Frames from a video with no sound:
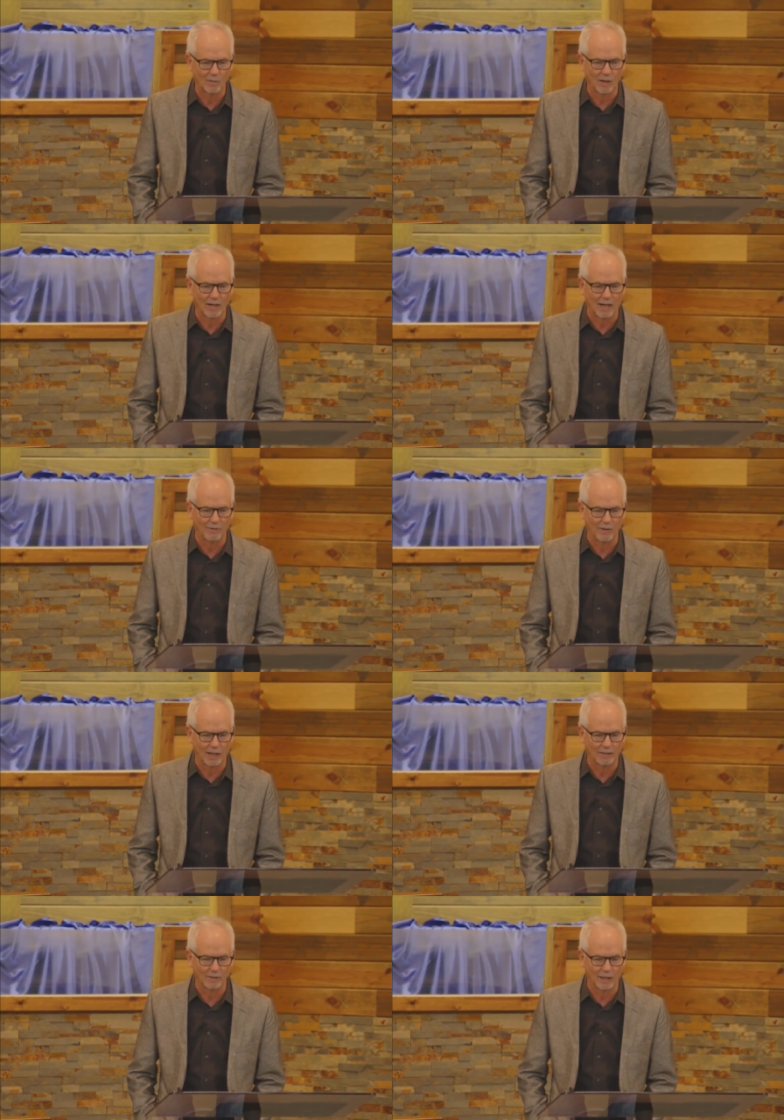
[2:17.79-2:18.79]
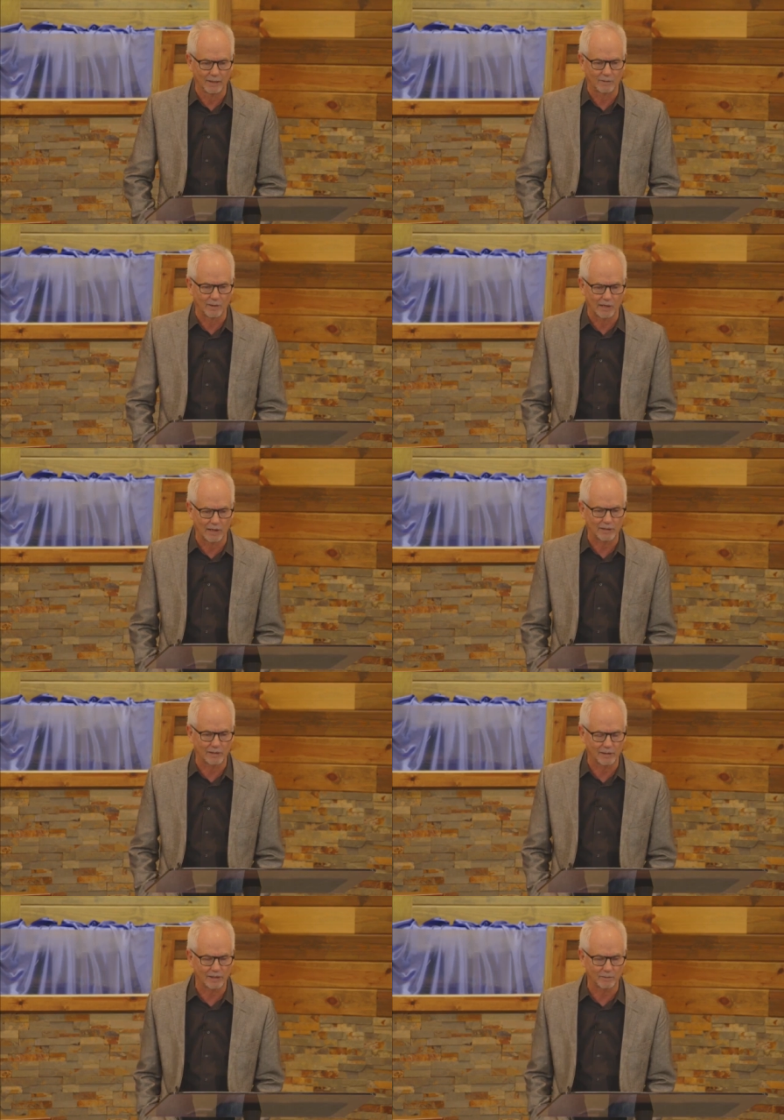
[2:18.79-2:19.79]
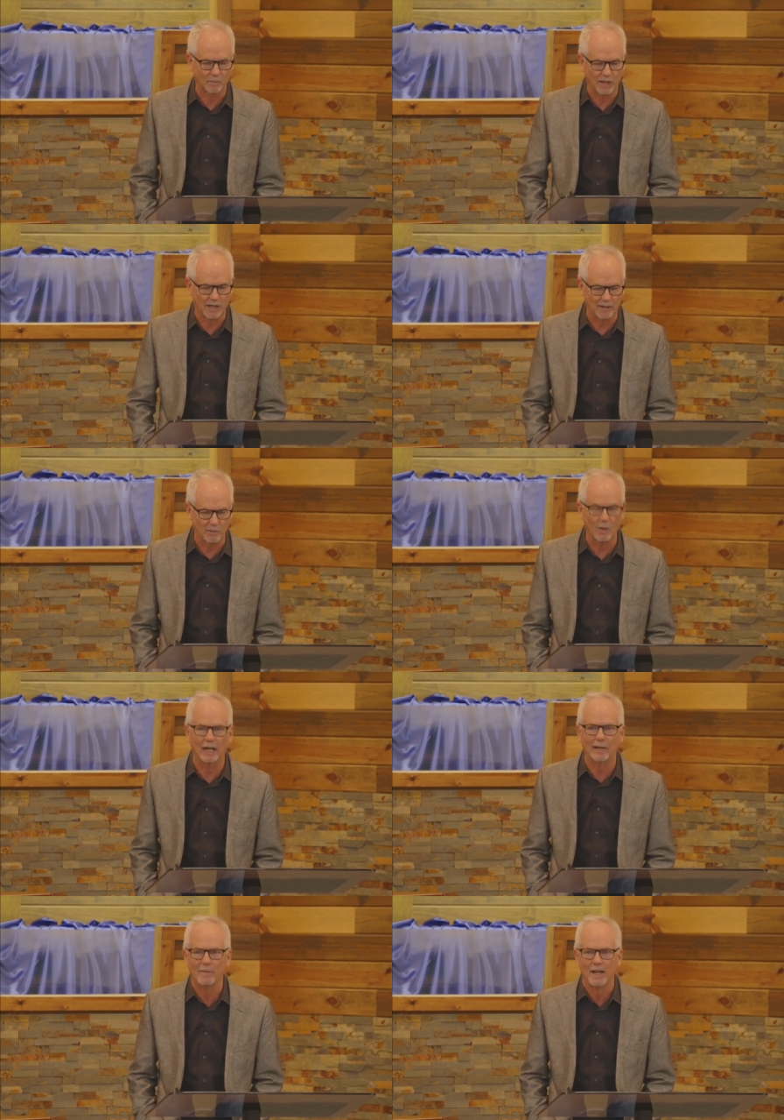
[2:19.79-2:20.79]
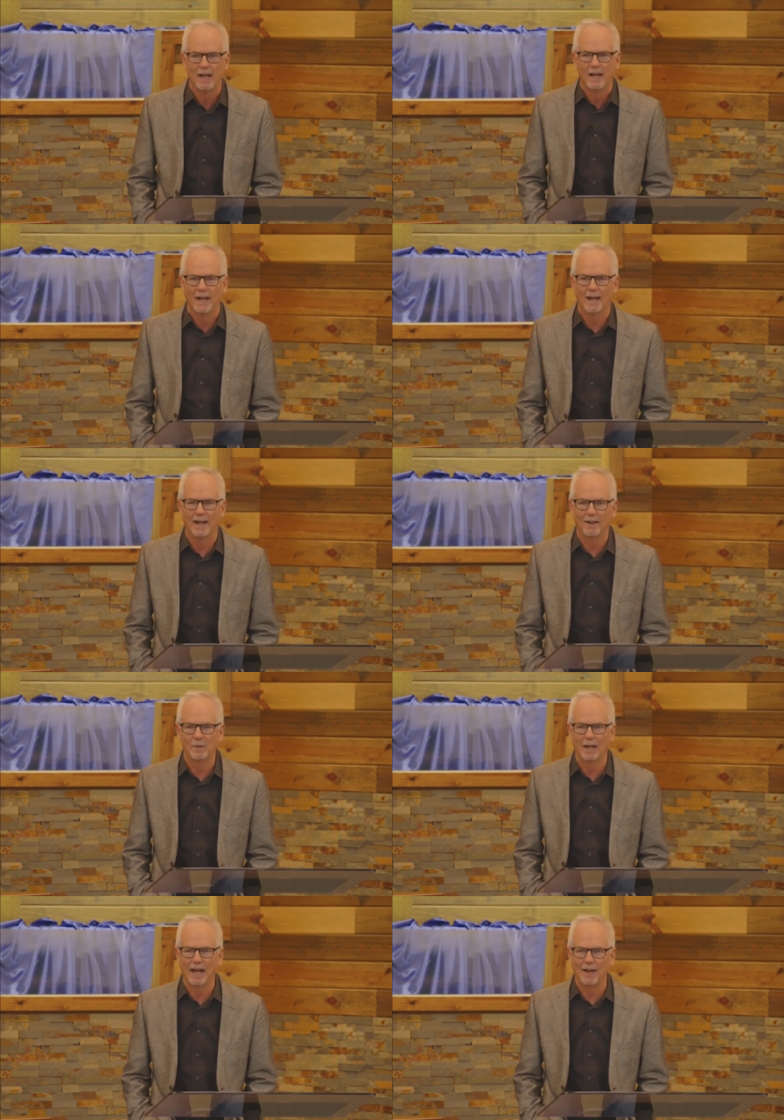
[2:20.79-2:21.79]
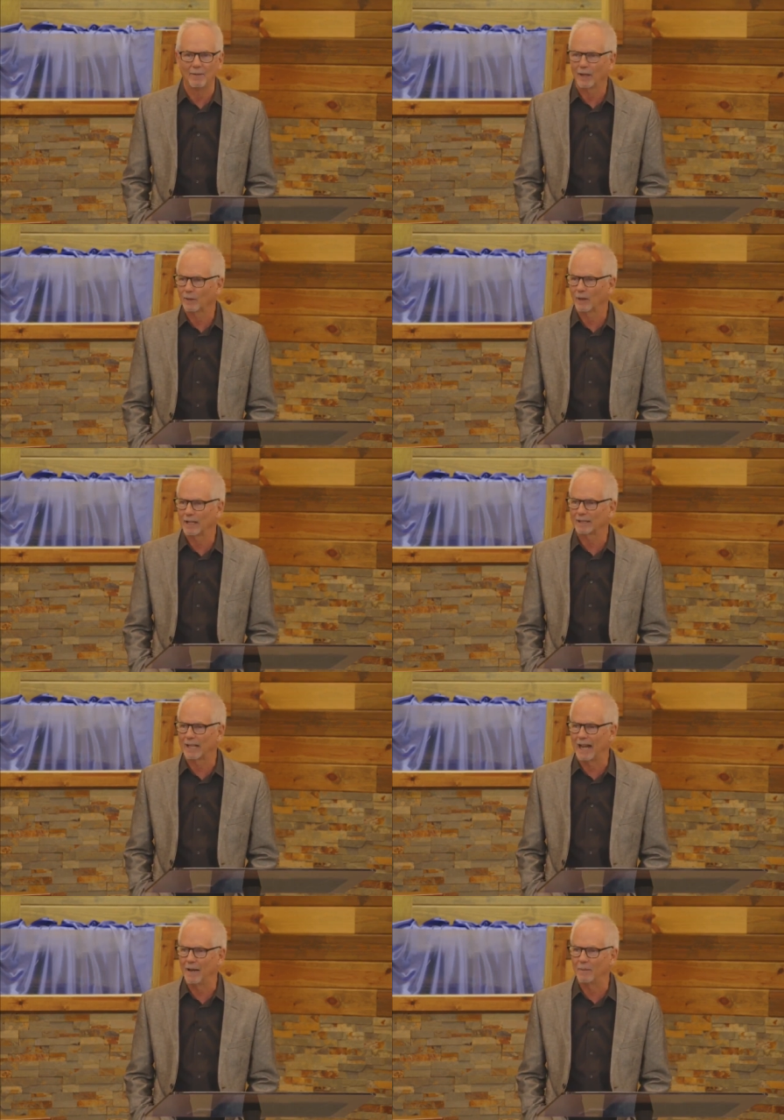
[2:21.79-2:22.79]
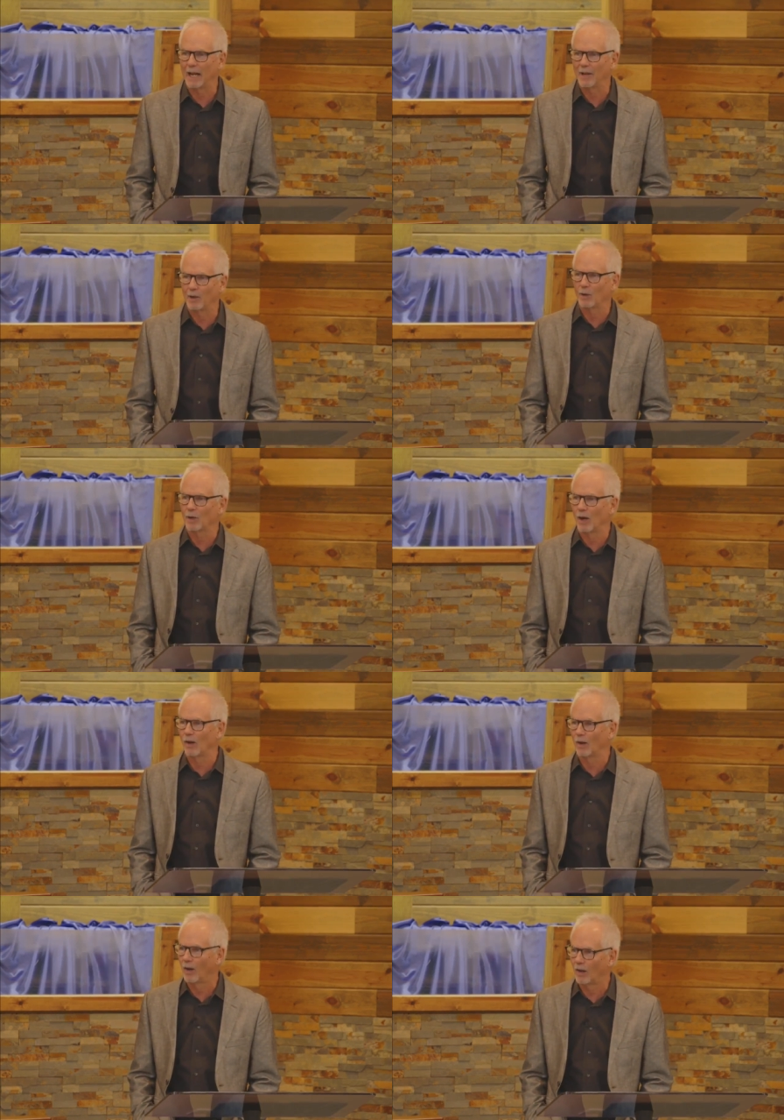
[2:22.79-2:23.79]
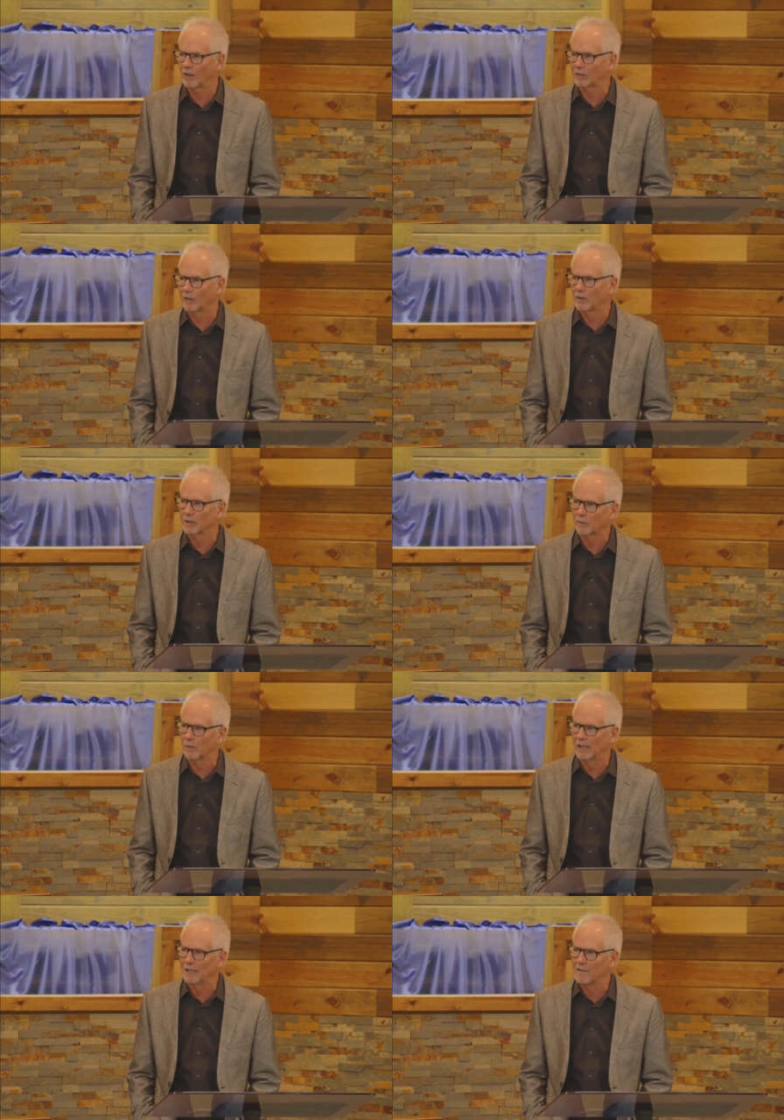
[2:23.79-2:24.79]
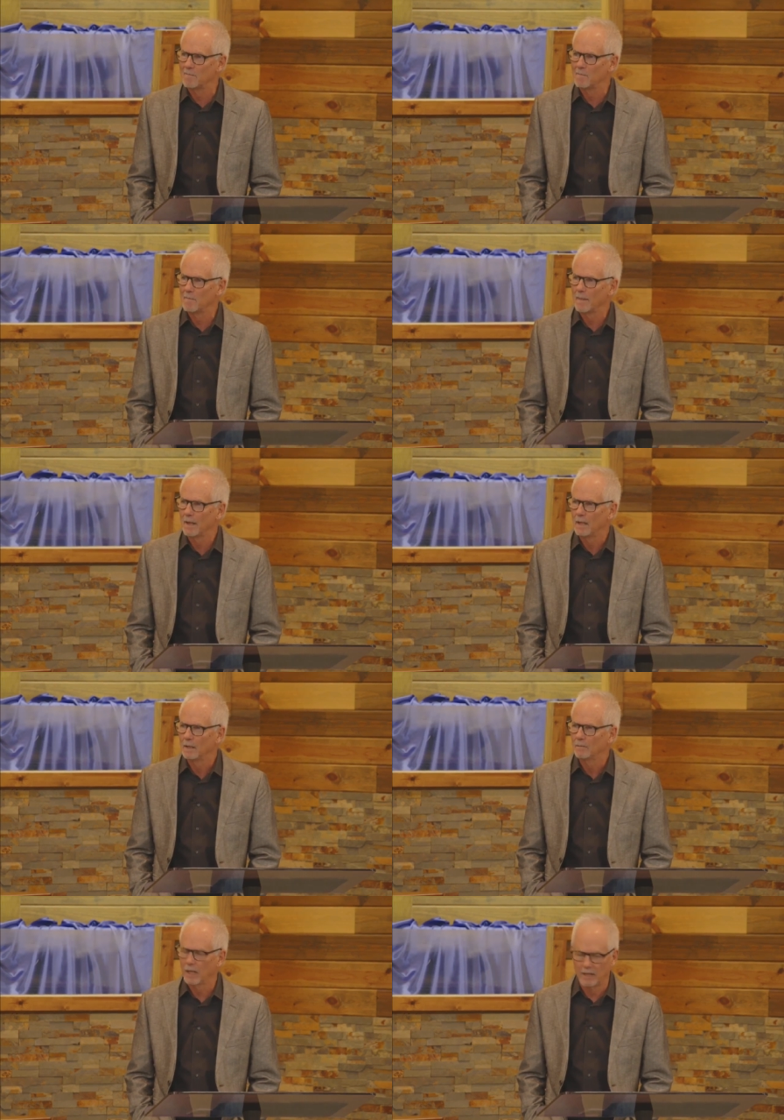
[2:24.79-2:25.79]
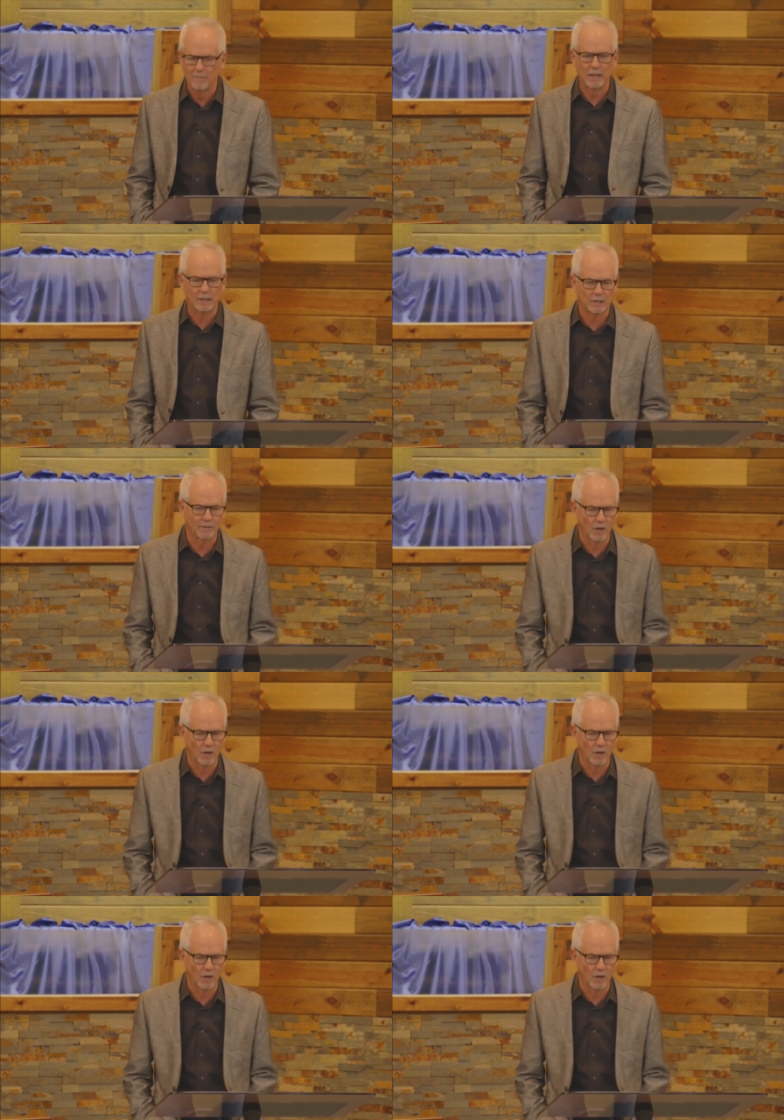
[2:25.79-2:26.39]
We're not really, really traditionalists, but anyway, uh, we're having a great time and I know y'all are too as well. But in the midst of